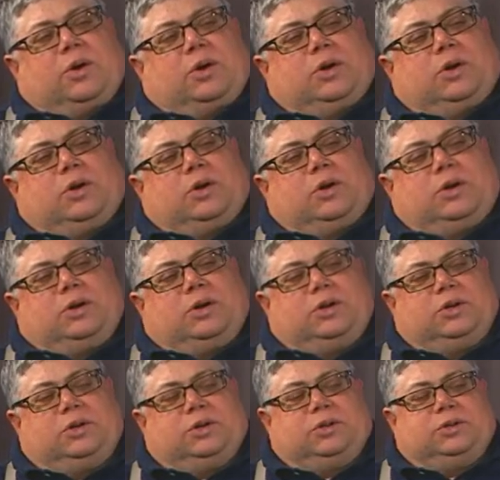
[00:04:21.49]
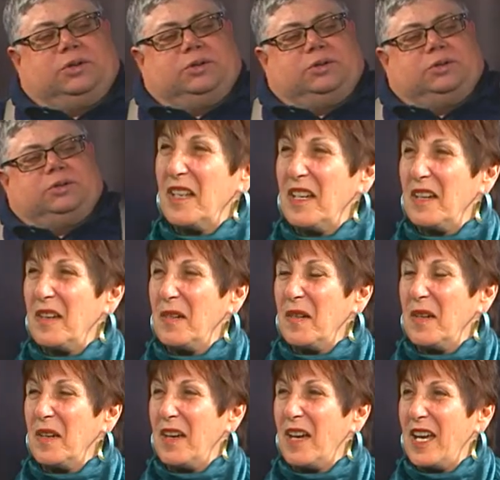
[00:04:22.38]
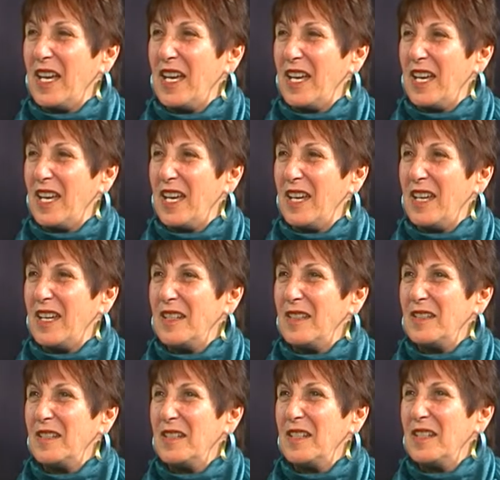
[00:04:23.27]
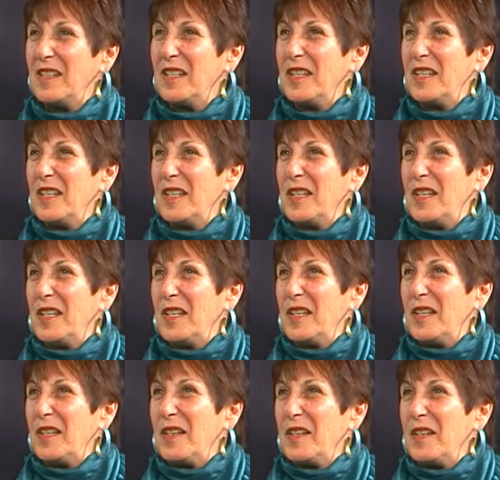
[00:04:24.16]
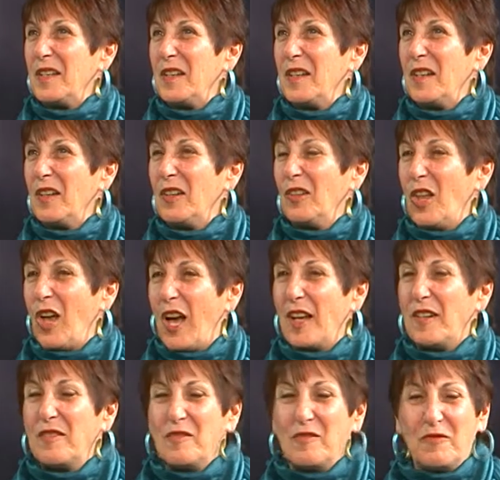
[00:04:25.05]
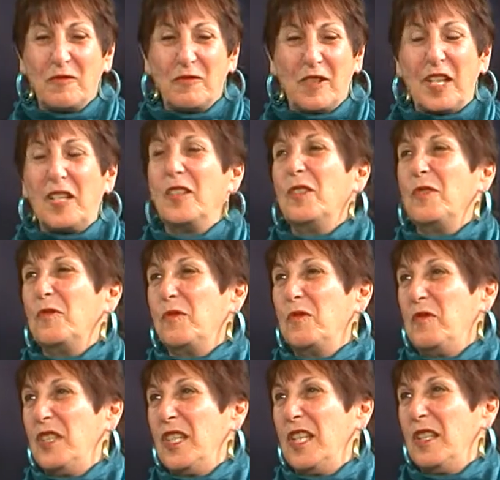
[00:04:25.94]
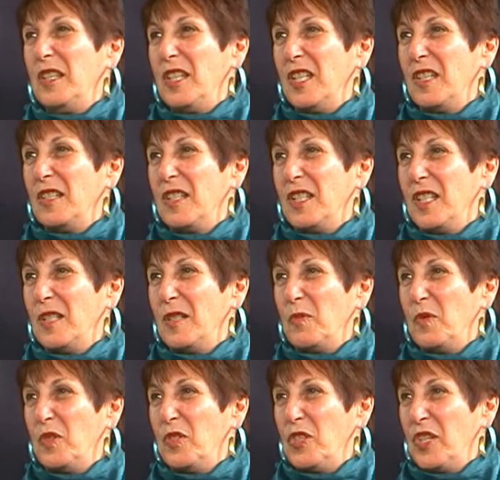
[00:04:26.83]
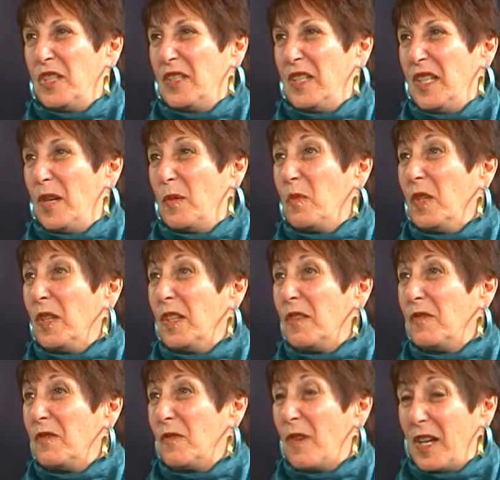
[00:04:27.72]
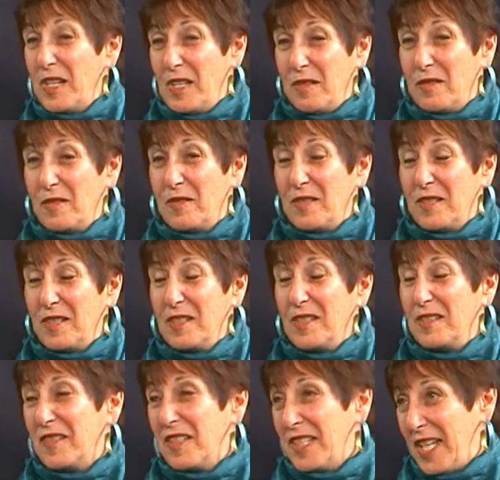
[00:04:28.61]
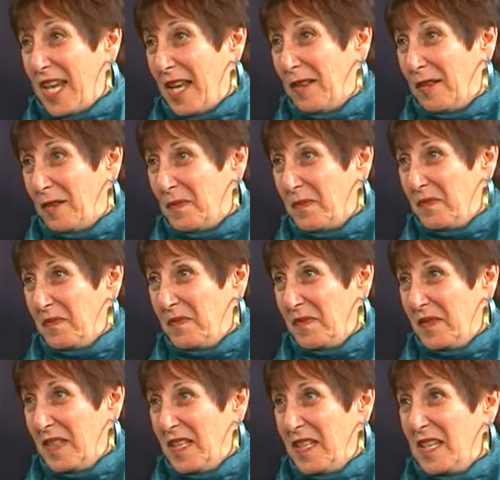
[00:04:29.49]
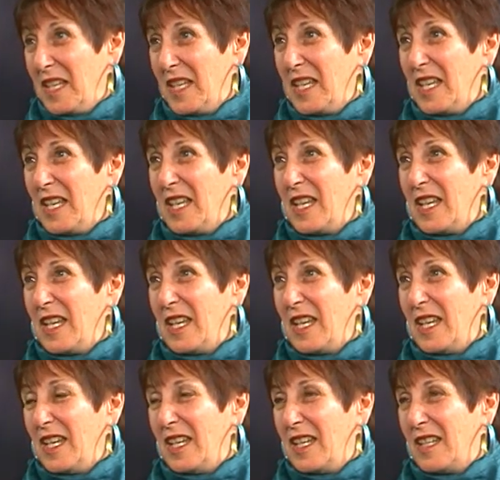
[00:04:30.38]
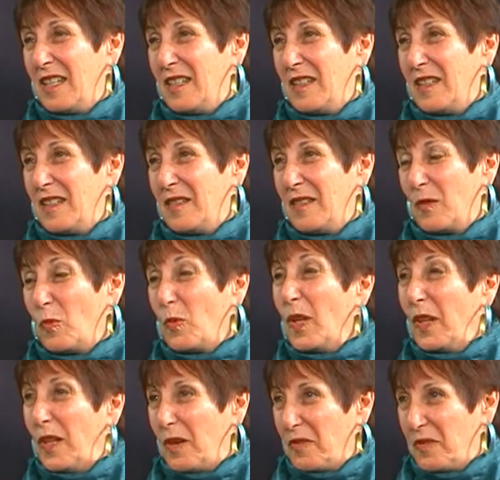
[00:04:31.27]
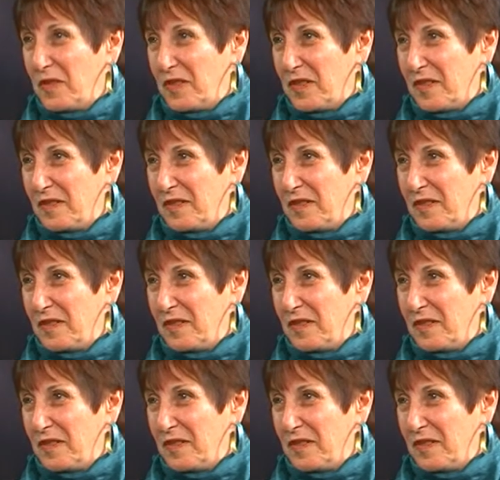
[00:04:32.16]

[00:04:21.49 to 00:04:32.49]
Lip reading: I did. I had a lot of regular routine things that I did with Jesse, and we lived right here in Salem in the Willows.